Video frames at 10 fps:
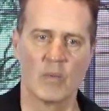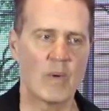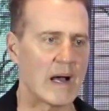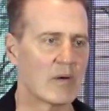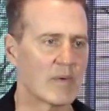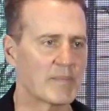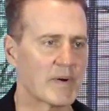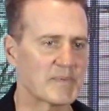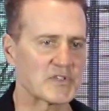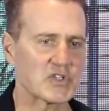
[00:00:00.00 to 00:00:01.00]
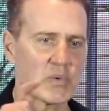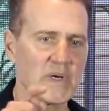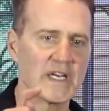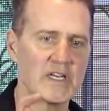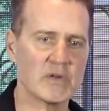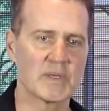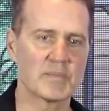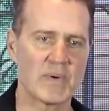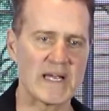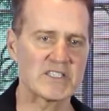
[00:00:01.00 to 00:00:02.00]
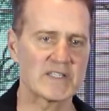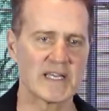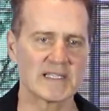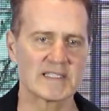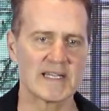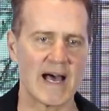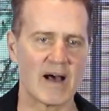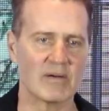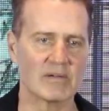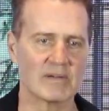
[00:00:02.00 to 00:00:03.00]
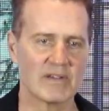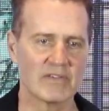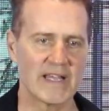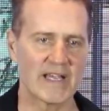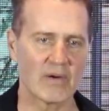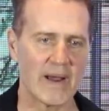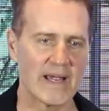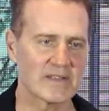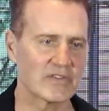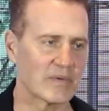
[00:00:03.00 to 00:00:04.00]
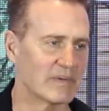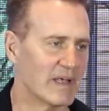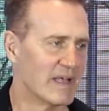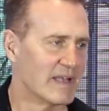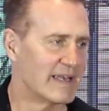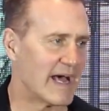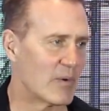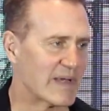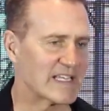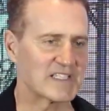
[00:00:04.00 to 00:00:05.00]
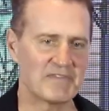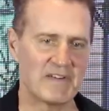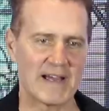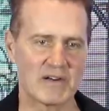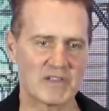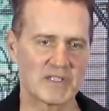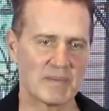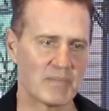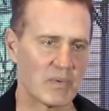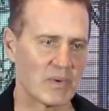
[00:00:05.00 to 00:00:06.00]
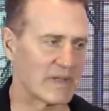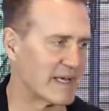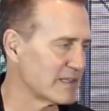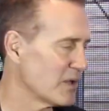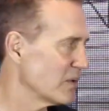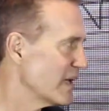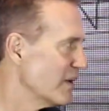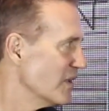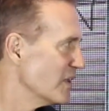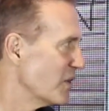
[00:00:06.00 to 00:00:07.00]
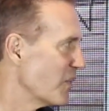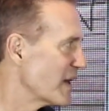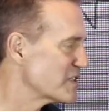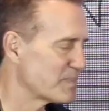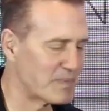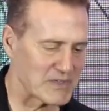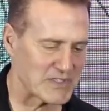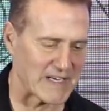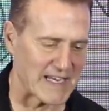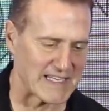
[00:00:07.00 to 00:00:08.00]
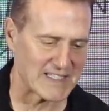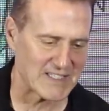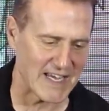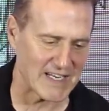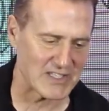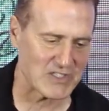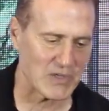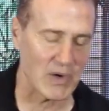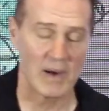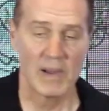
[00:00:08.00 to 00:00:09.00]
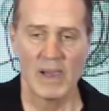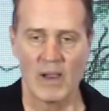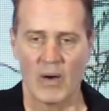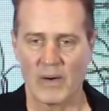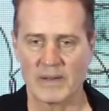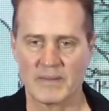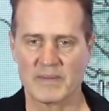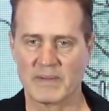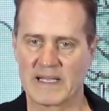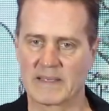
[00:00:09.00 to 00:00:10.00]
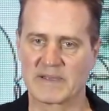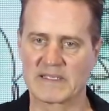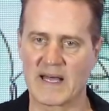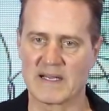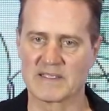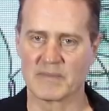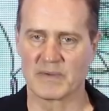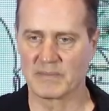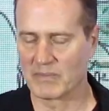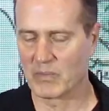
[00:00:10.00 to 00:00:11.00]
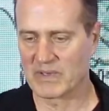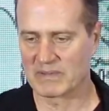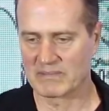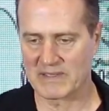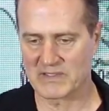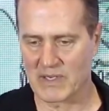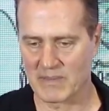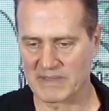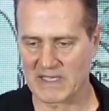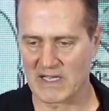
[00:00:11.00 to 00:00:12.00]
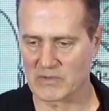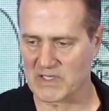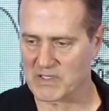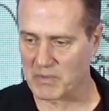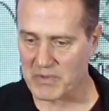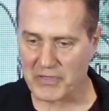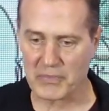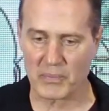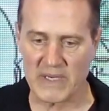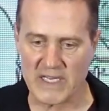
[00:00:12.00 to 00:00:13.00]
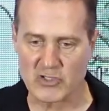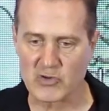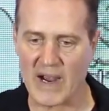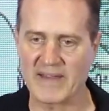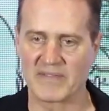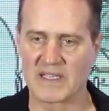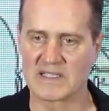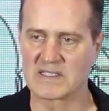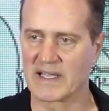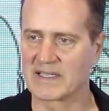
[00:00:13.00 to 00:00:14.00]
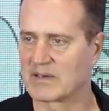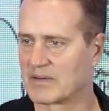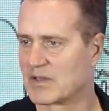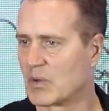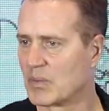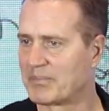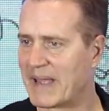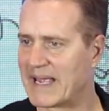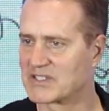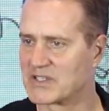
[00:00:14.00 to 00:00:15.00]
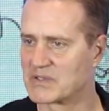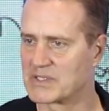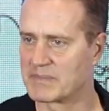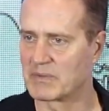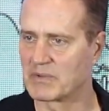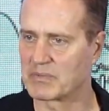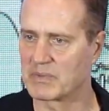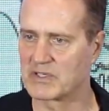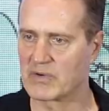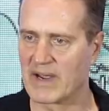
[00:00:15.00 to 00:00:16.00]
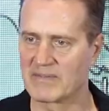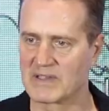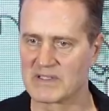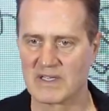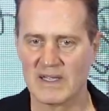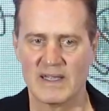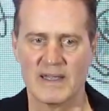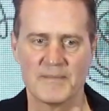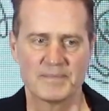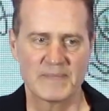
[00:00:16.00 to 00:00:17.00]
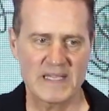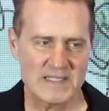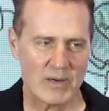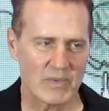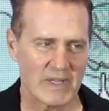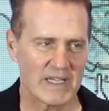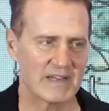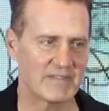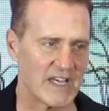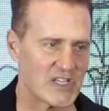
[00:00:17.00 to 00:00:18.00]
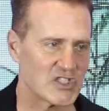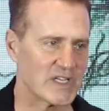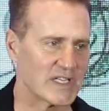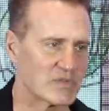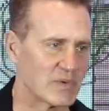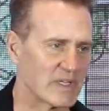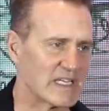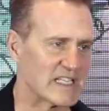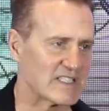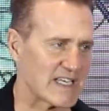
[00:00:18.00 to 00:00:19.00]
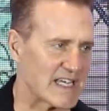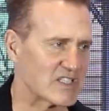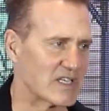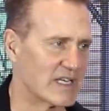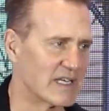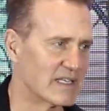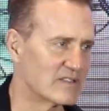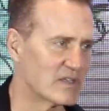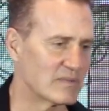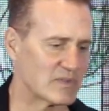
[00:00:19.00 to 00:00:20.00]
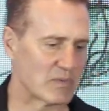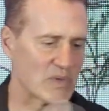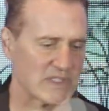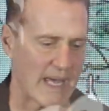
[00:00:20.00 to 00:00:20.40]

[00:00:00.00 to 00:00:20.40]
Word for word: Wow, we put up a screen and you can press things now. Isn't that great? So now we get to fire some poor, like, low, low-wage person on the inside of the store. Or you can do like McDonald's. I mean, one, I saw a McDonald's restaurant with three drive-ins, like, you know, the old banks used to be with three drive-ins. That's not really innovation. It's really necessity in terms of what's